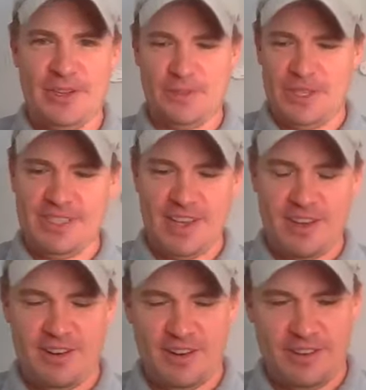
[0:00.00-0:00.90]
As we
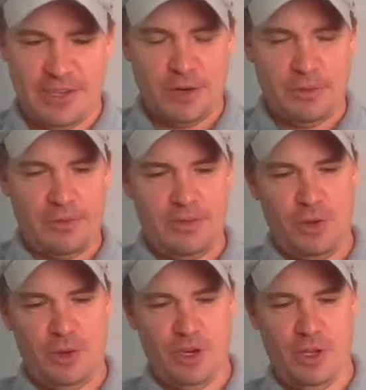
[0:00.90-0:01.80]
said earlier,
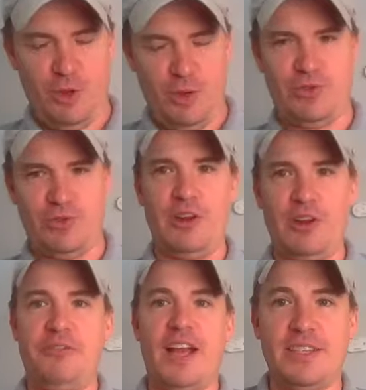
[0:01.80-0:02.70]
you can use very
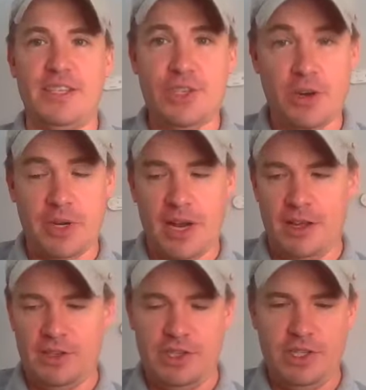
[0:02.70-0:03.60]
fancy
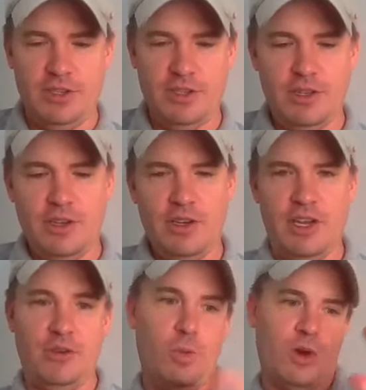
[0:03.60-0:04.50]
terminology
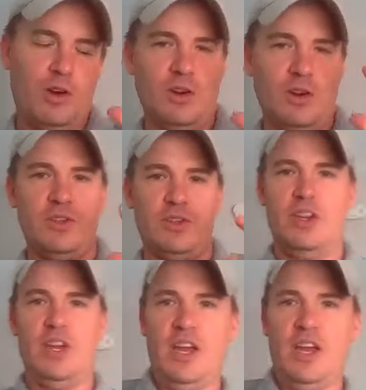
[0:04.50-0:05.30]
and words and